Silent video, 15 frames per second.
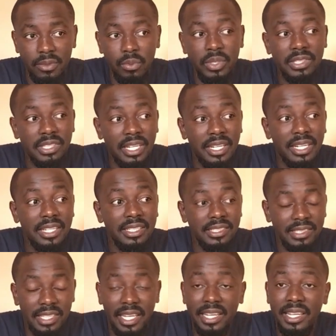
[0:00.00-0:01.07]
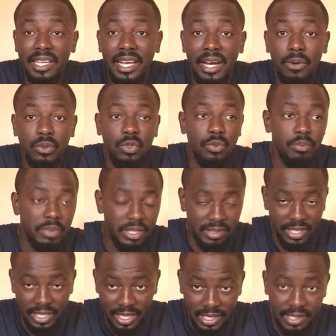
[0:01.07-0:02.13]
we started understanding how to
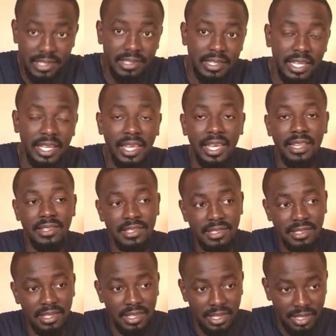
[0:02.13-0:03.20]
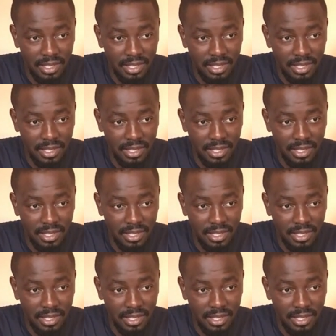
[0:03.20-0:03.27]
mitigate against